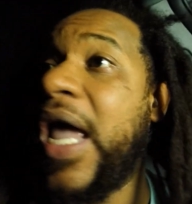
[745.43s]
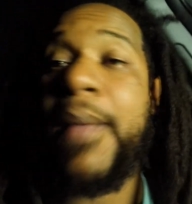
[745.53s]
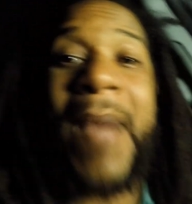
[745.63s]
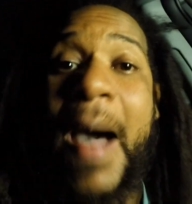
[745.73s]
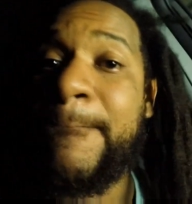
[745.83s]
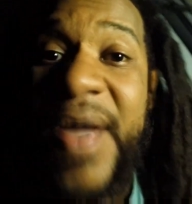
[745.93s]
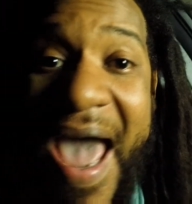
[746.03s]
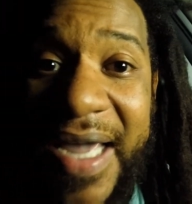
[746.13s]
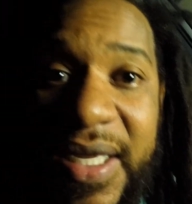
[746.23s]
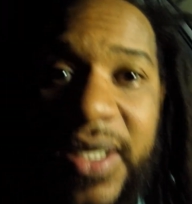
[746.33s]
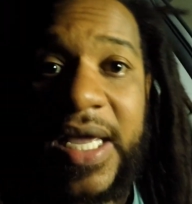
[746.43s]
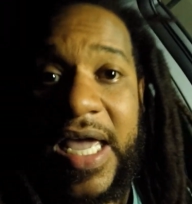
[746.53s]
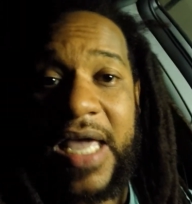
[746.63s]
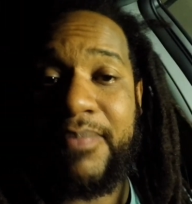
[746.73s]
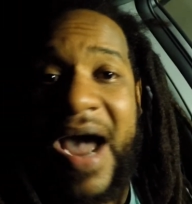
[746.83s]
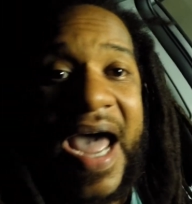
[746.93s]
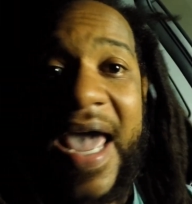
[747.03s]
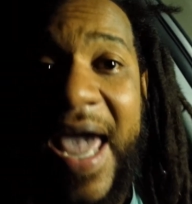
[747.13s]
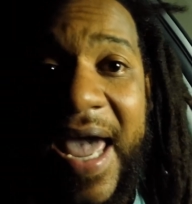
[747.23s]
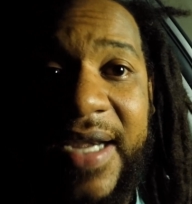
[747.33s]
in my back, in my
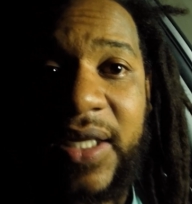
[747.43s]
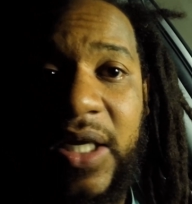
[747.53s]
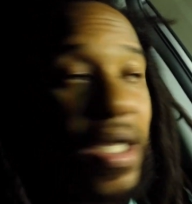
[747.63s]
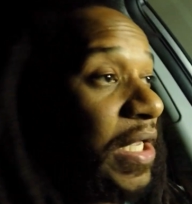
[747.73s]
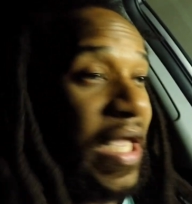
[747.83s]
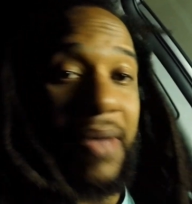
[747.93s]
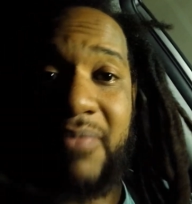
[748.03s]
head, in